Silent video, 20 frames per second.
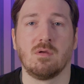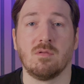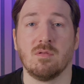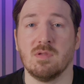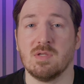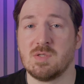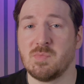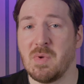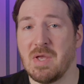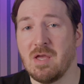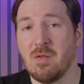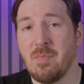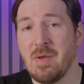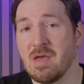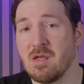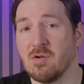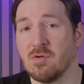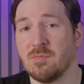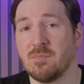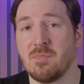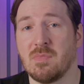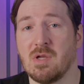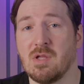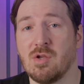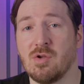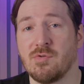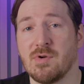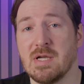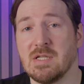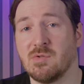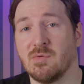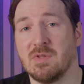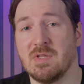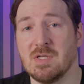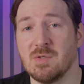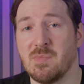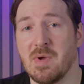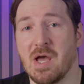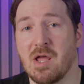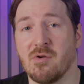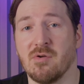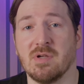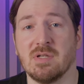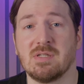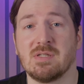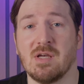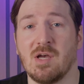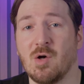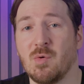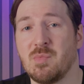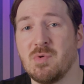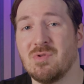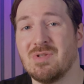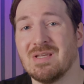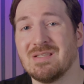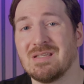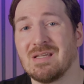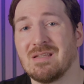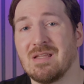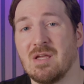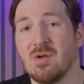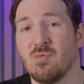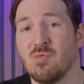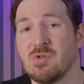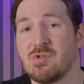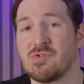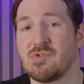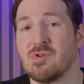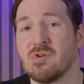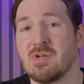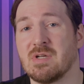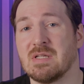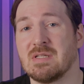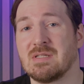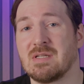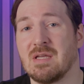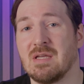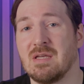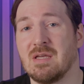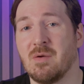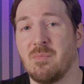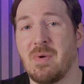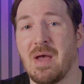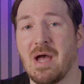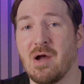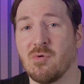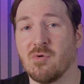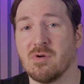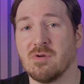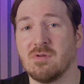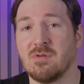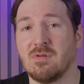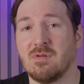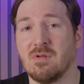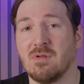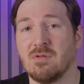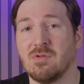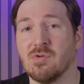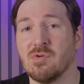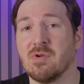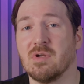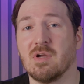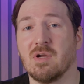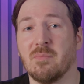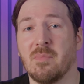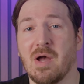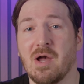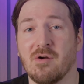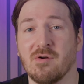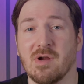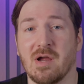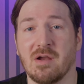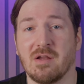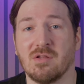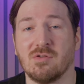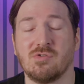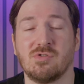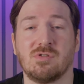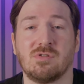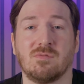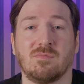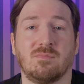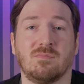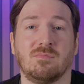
The SPAN panel integrates with these batteries to help you designate which circuits can get powered during a power outage.